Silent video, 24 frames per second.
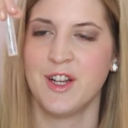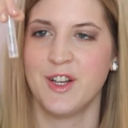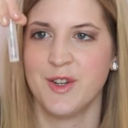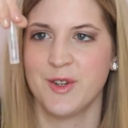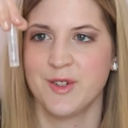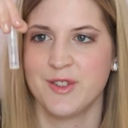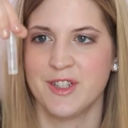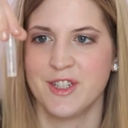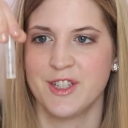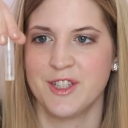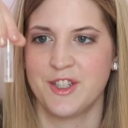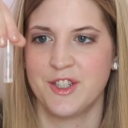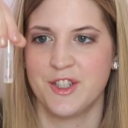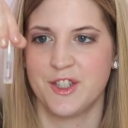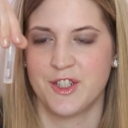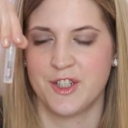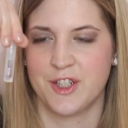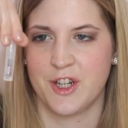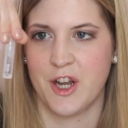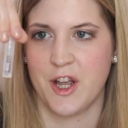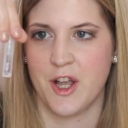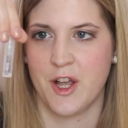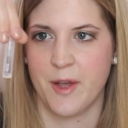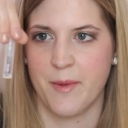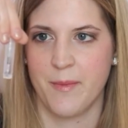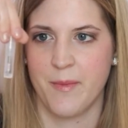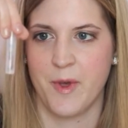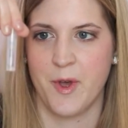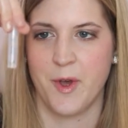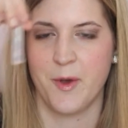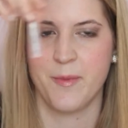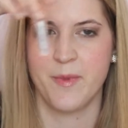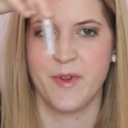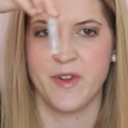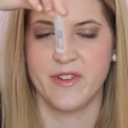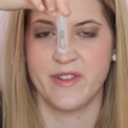Nordstrom
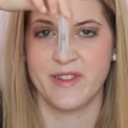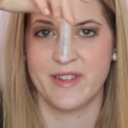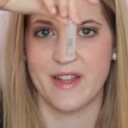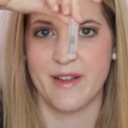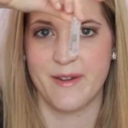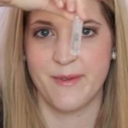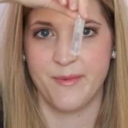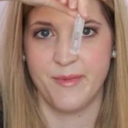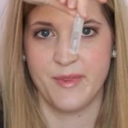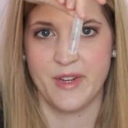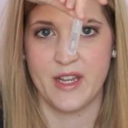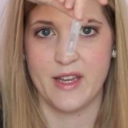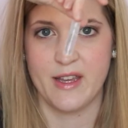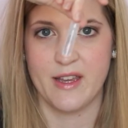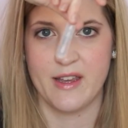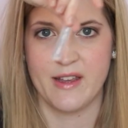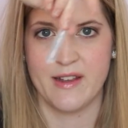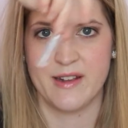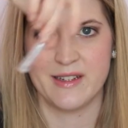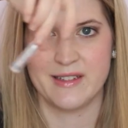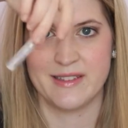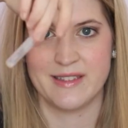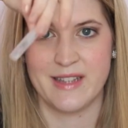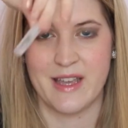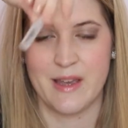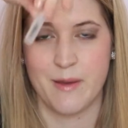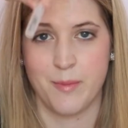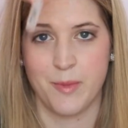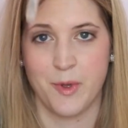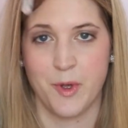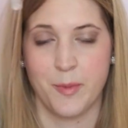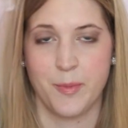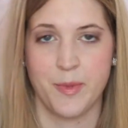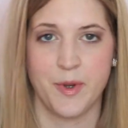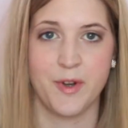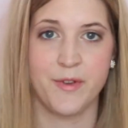almost empty
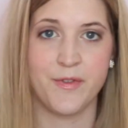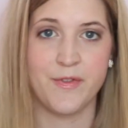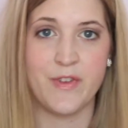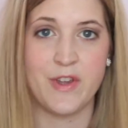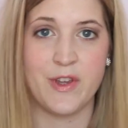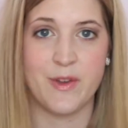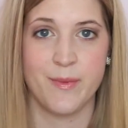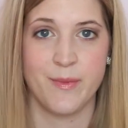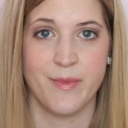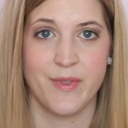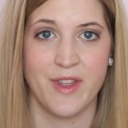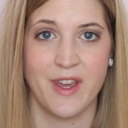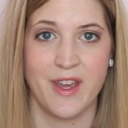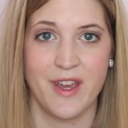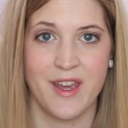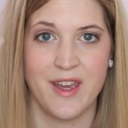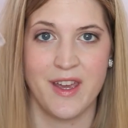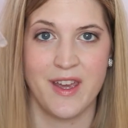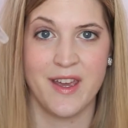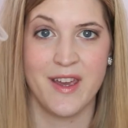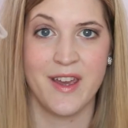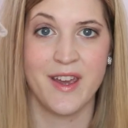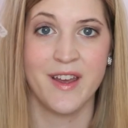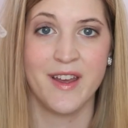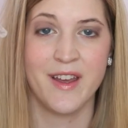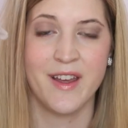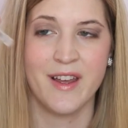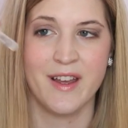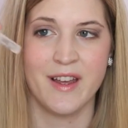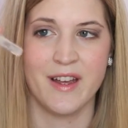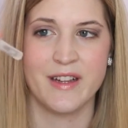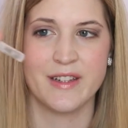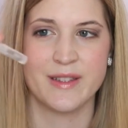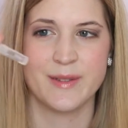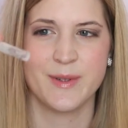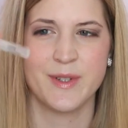sample perfume thingy.
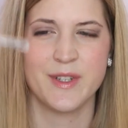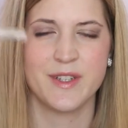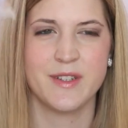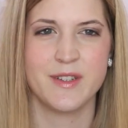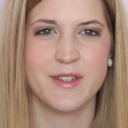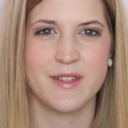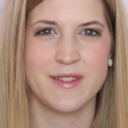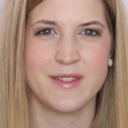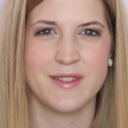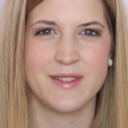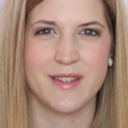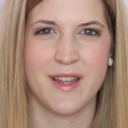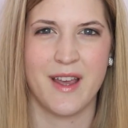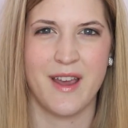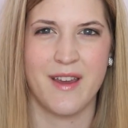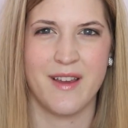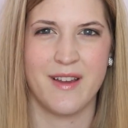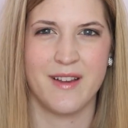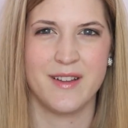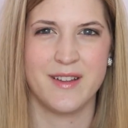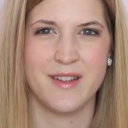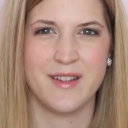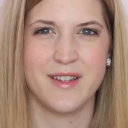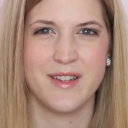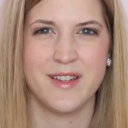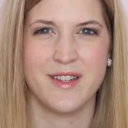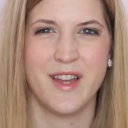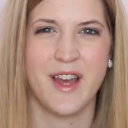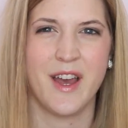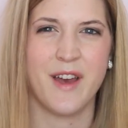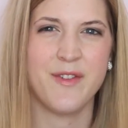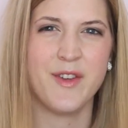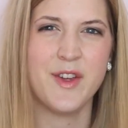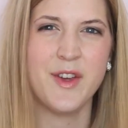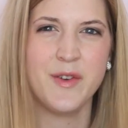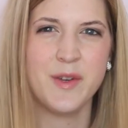It's one of those, like,
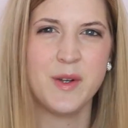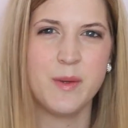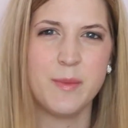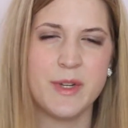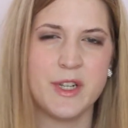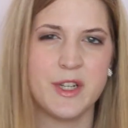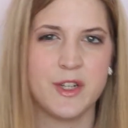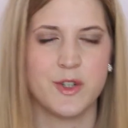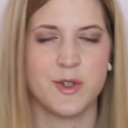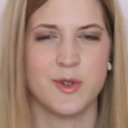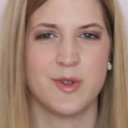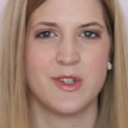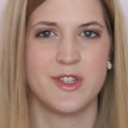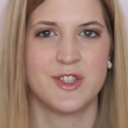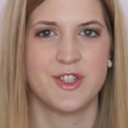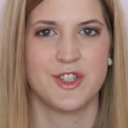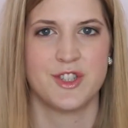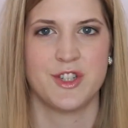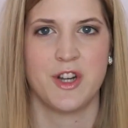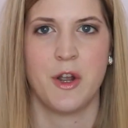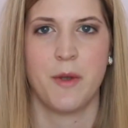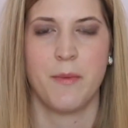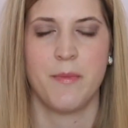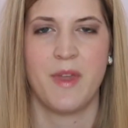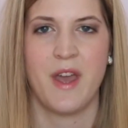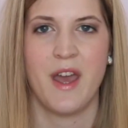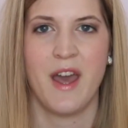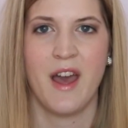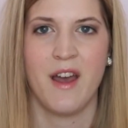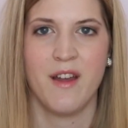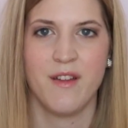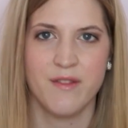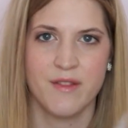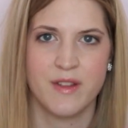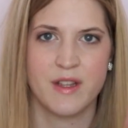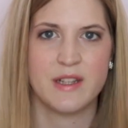have you ever been to Nordstrom? They
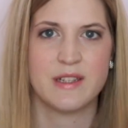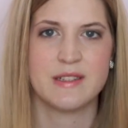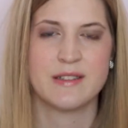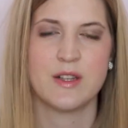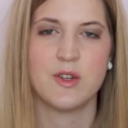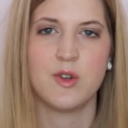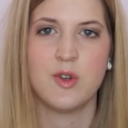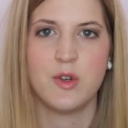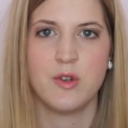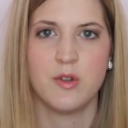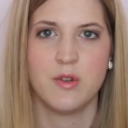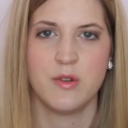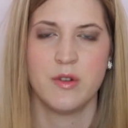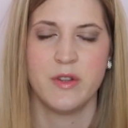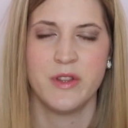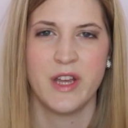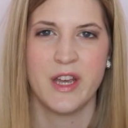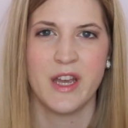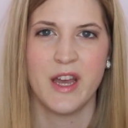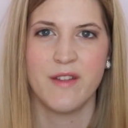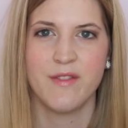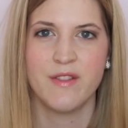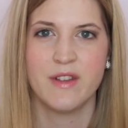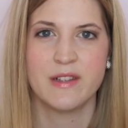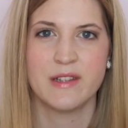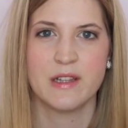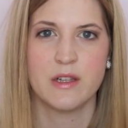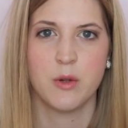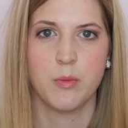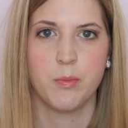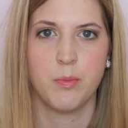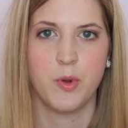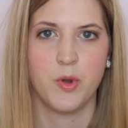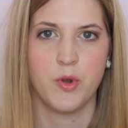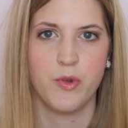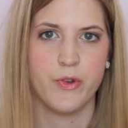have these
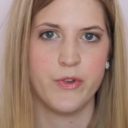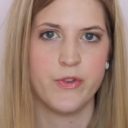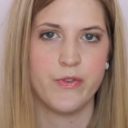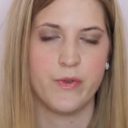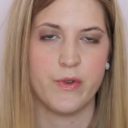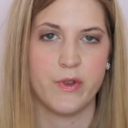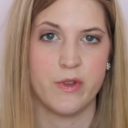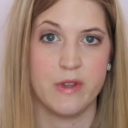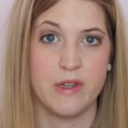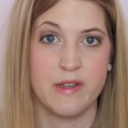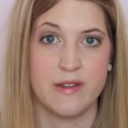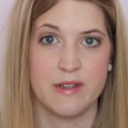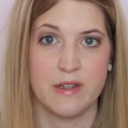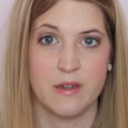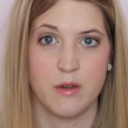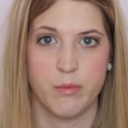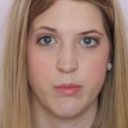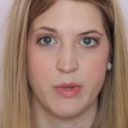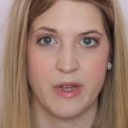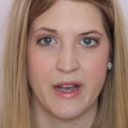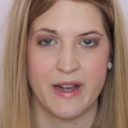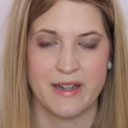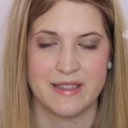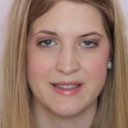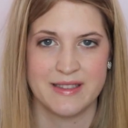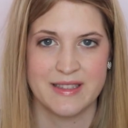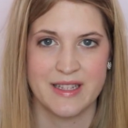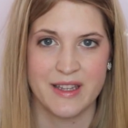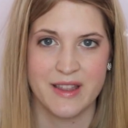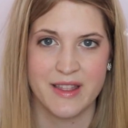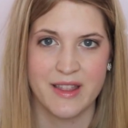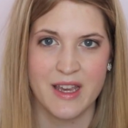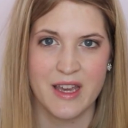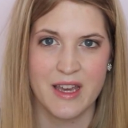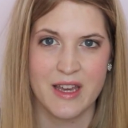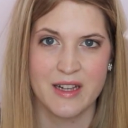little bowls full of these little
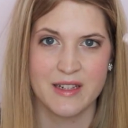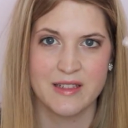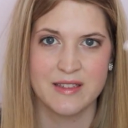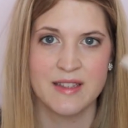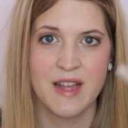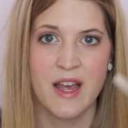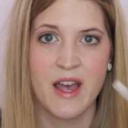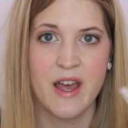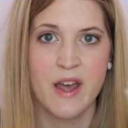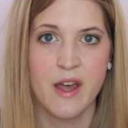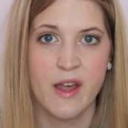plastic things.